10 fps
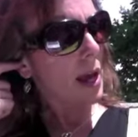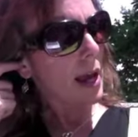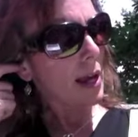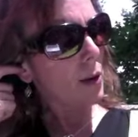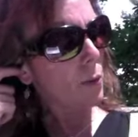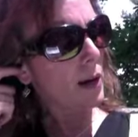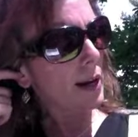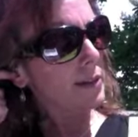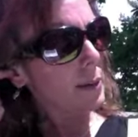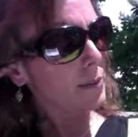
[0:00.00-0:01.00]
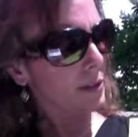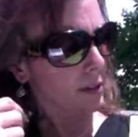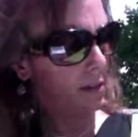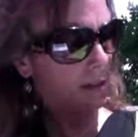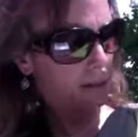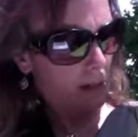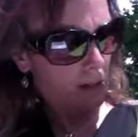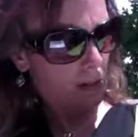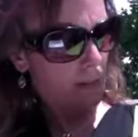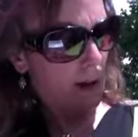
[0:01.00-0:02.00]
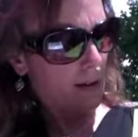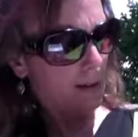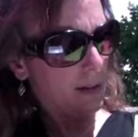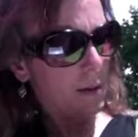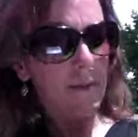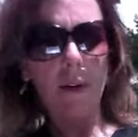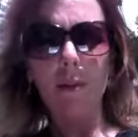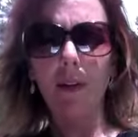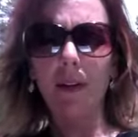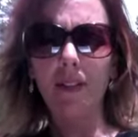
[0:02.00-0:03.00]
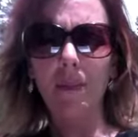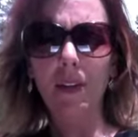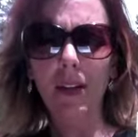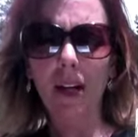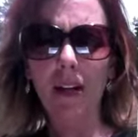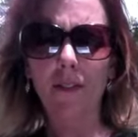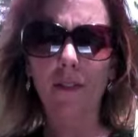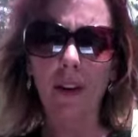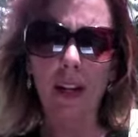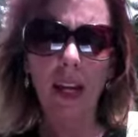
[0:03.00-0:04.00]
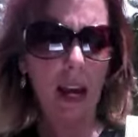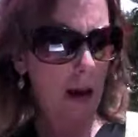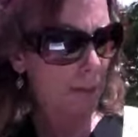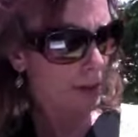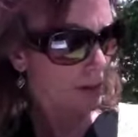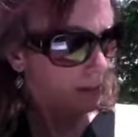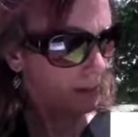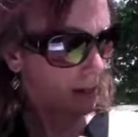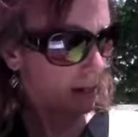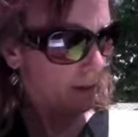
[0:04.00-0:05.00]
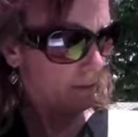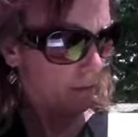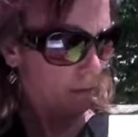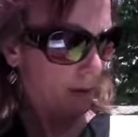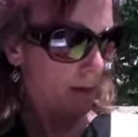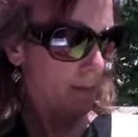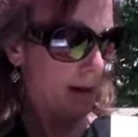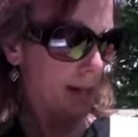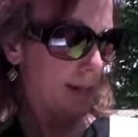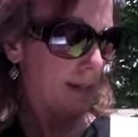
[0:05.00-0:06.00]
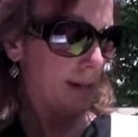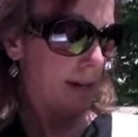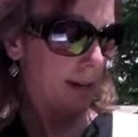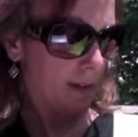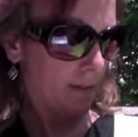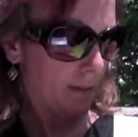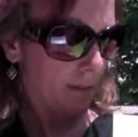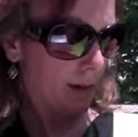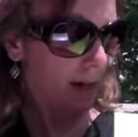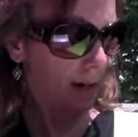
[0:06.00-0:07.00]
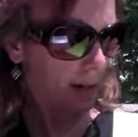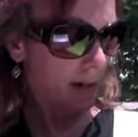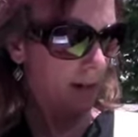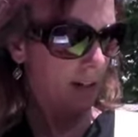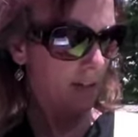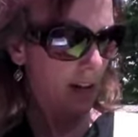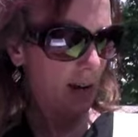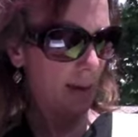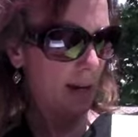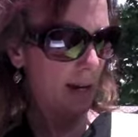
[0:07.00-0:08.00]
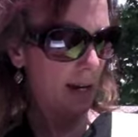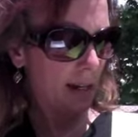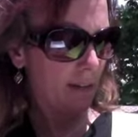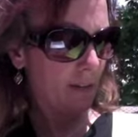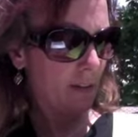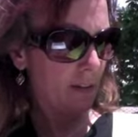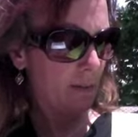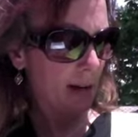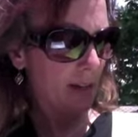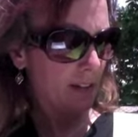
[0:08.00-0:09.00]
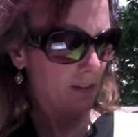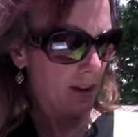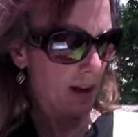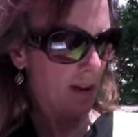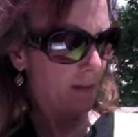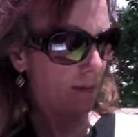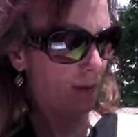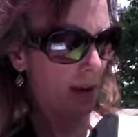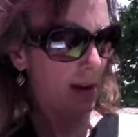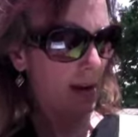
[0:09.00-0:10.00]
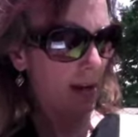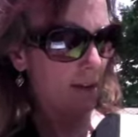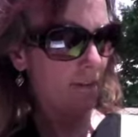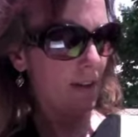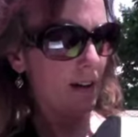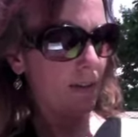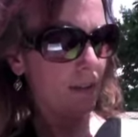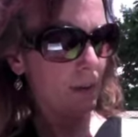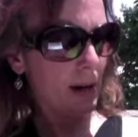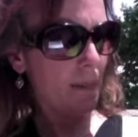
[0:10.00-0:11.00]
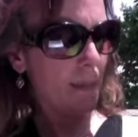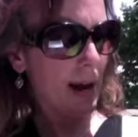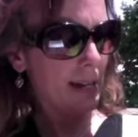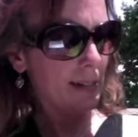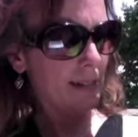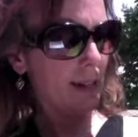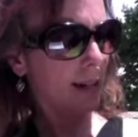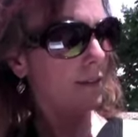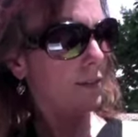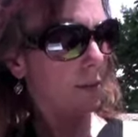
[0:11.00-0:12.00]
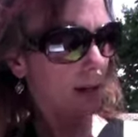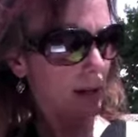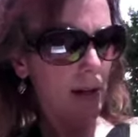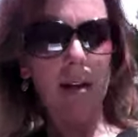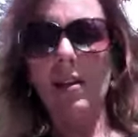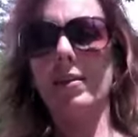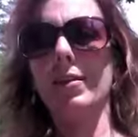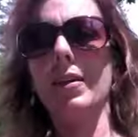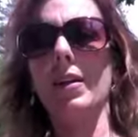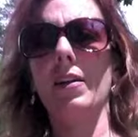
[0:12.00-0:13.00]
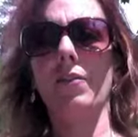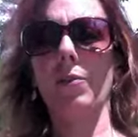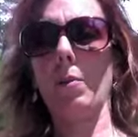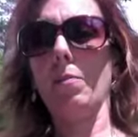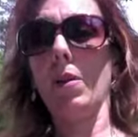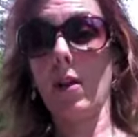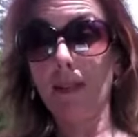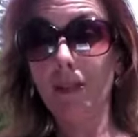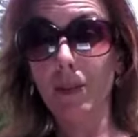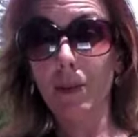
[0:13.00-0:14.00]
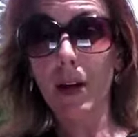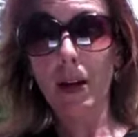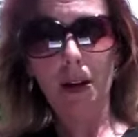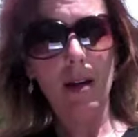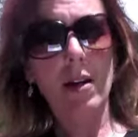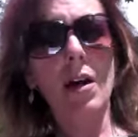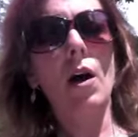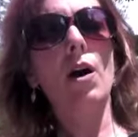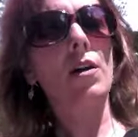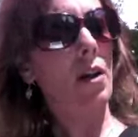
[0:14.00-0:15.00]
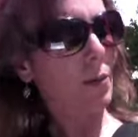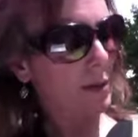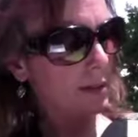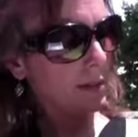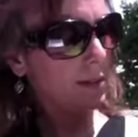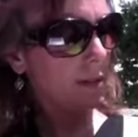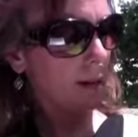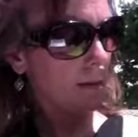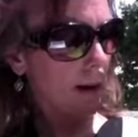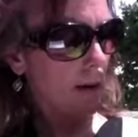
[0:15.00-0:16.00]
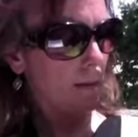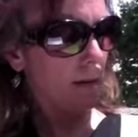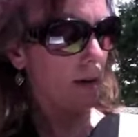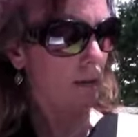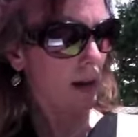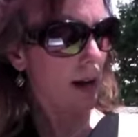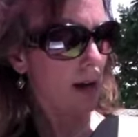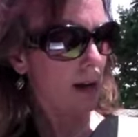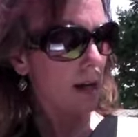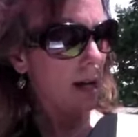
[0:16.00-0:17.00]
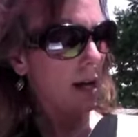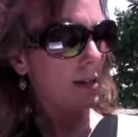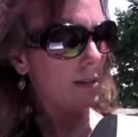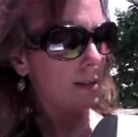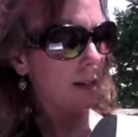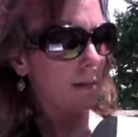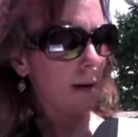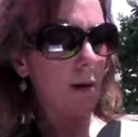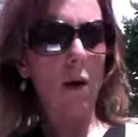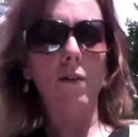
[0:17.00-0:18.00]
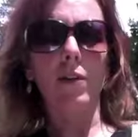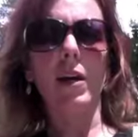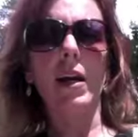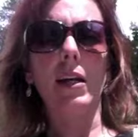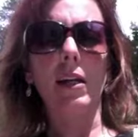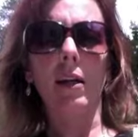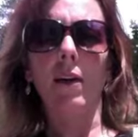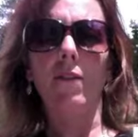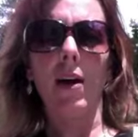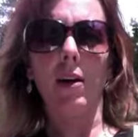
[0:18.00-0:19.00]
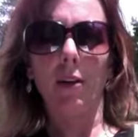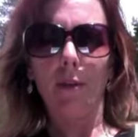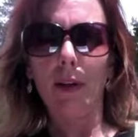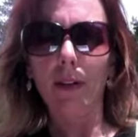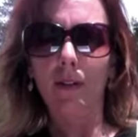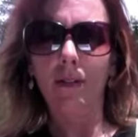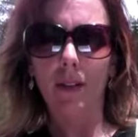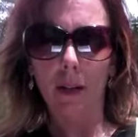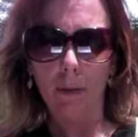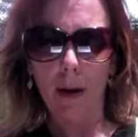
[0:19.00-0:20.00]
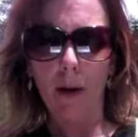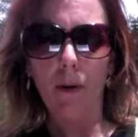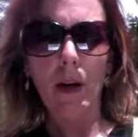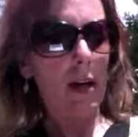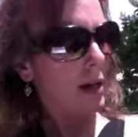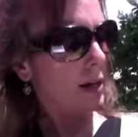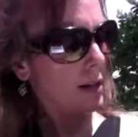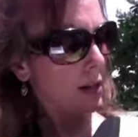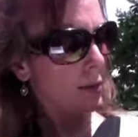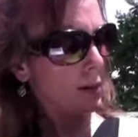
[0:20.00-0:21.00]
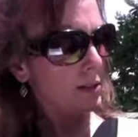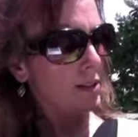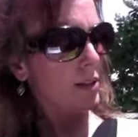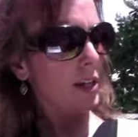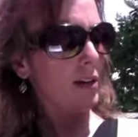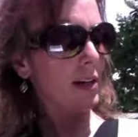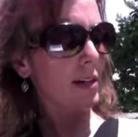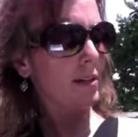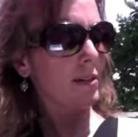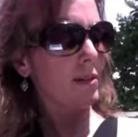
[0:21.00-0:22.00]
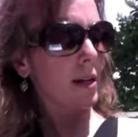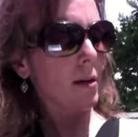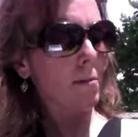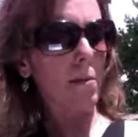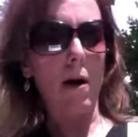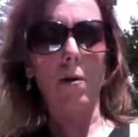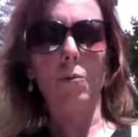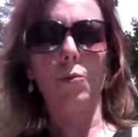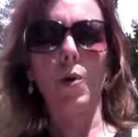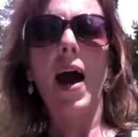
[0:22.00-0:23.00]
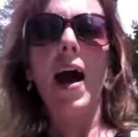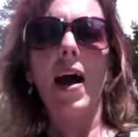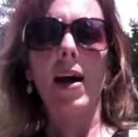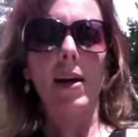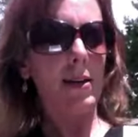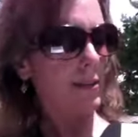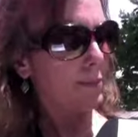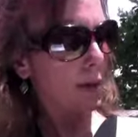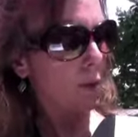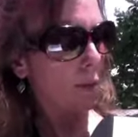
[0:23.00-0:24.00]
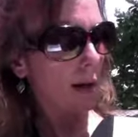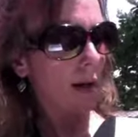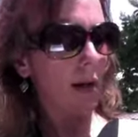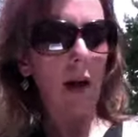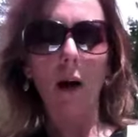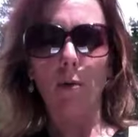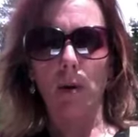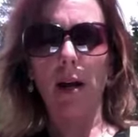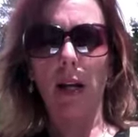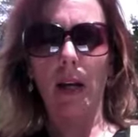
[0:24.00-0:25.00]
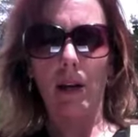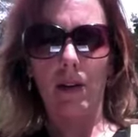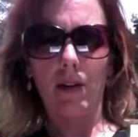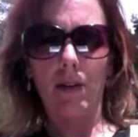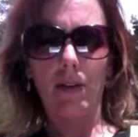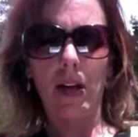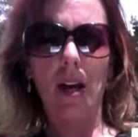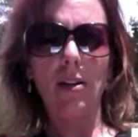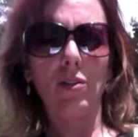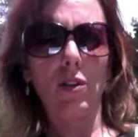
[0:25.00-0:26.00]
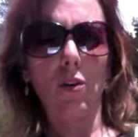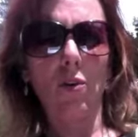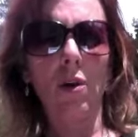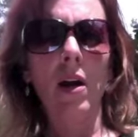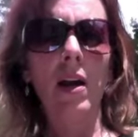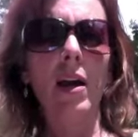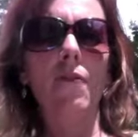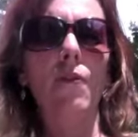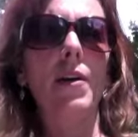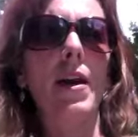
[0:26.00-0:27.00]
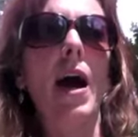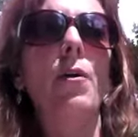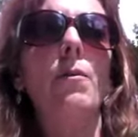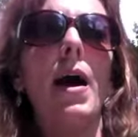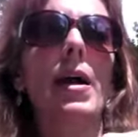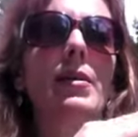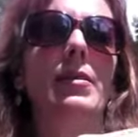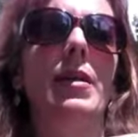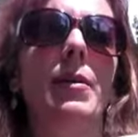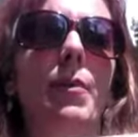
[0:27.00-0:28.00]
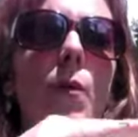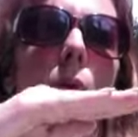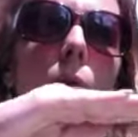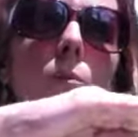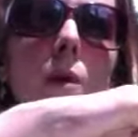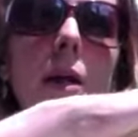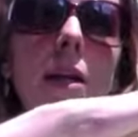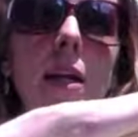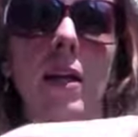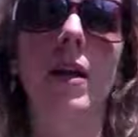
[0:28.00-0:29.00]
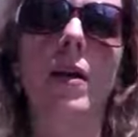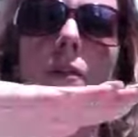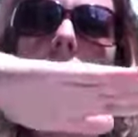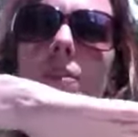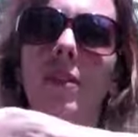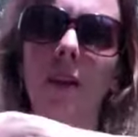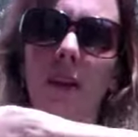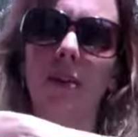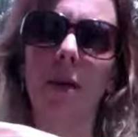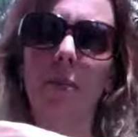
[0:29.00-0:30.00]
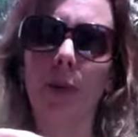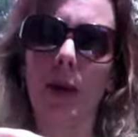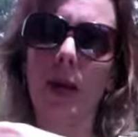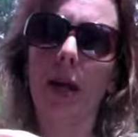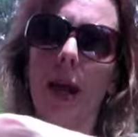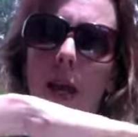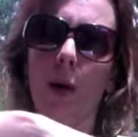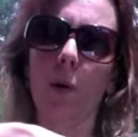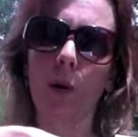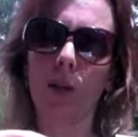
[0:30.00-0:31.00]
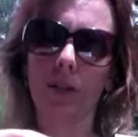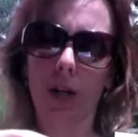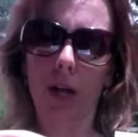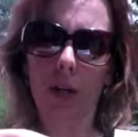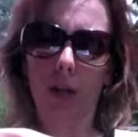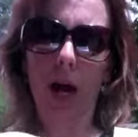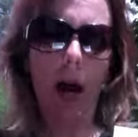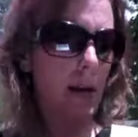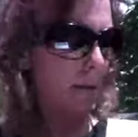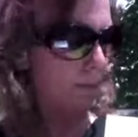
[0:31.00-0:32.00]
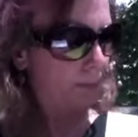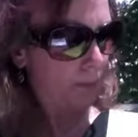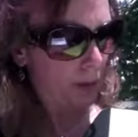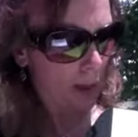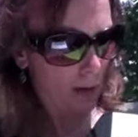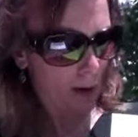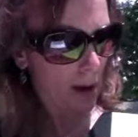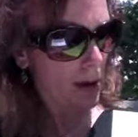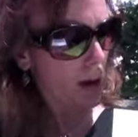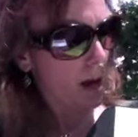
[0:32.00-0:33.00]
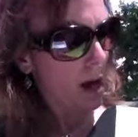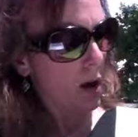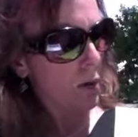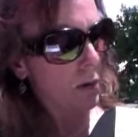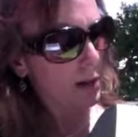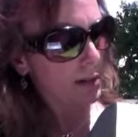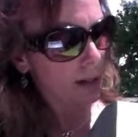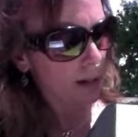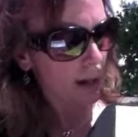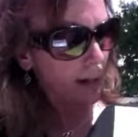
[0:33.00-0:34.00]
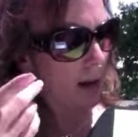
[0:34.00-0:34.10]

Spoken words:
And when I substitute this into my slope formula, something kind of funny happens. -3 minus -3 divided by -2 minus 5. Well, that -3 minus -3, that's a -3 plus 3. In other words, a 0, okay? A 0 over any value is 0. In other words, there is 0 rise, but we are running, okay? So if we're not rising, but we're running, this ends up being a horizontal line, okay? A horizontal line.